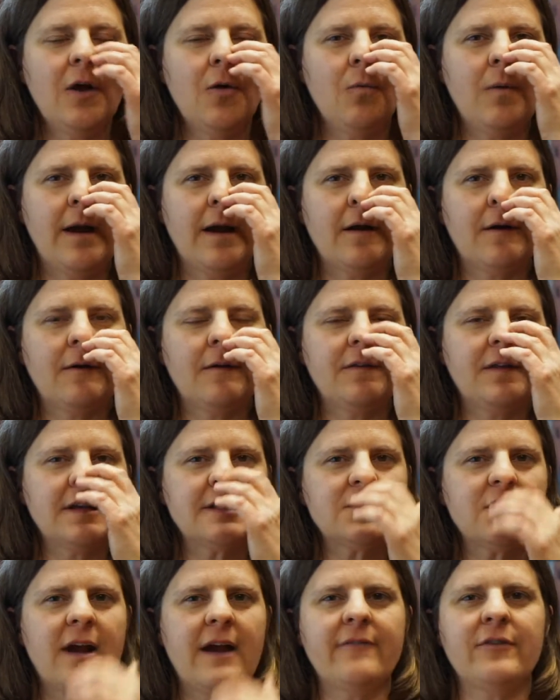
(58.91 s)
where
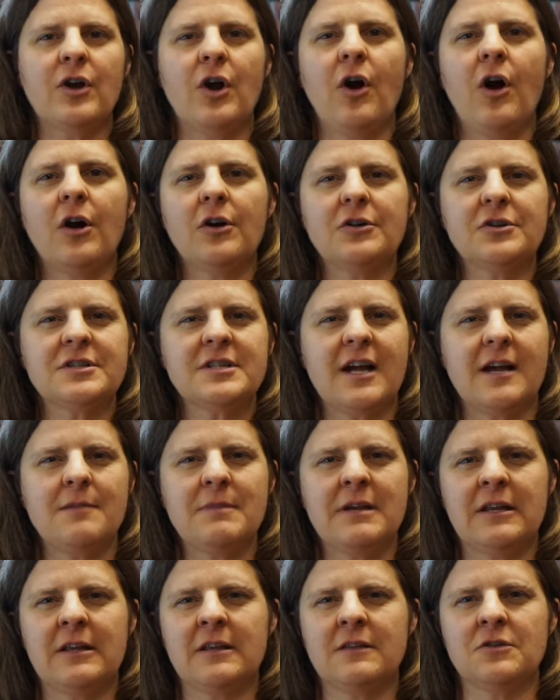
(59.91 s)
things are having a harder time
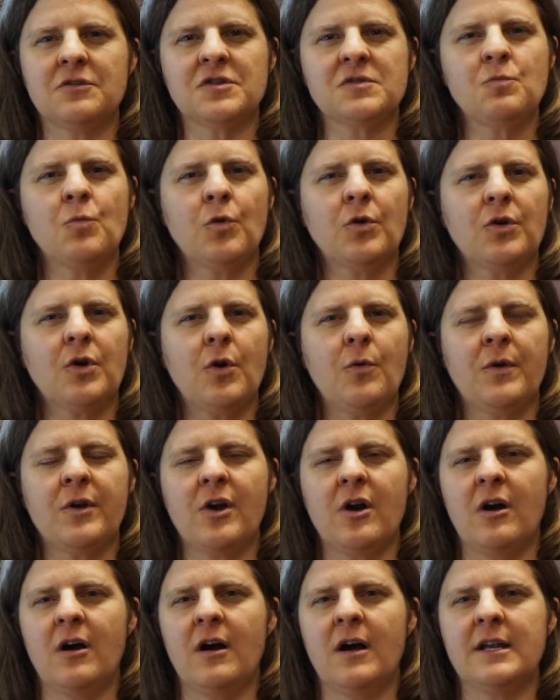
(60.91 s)
healing, there's more going
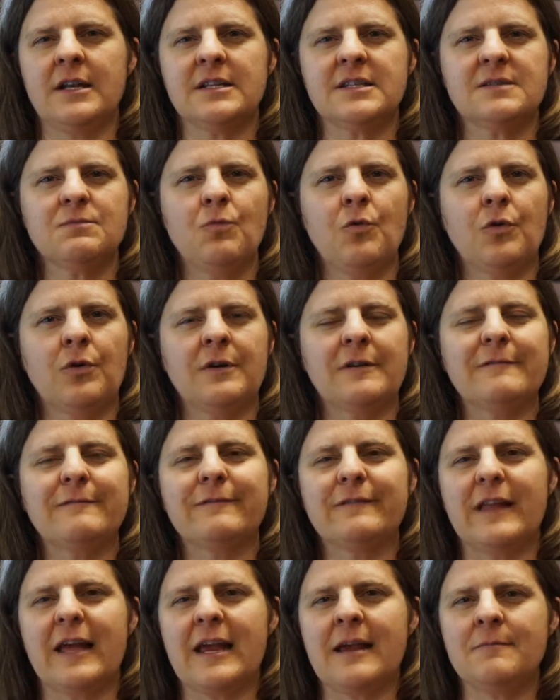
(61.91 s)
on, it's more
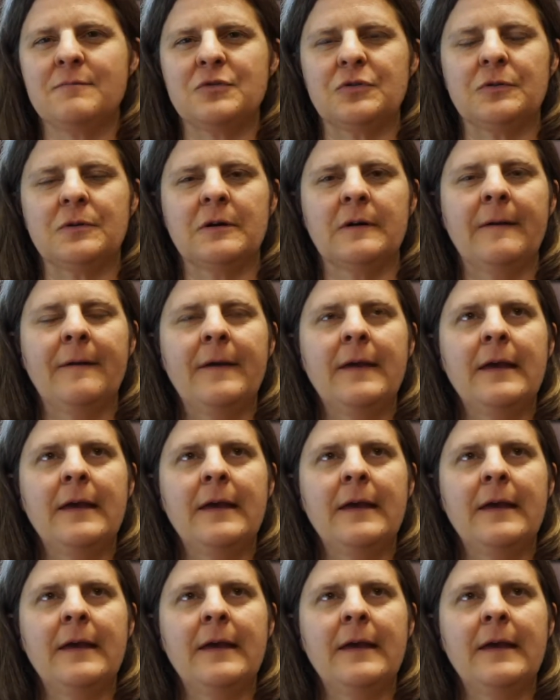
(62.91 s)
inflamed or,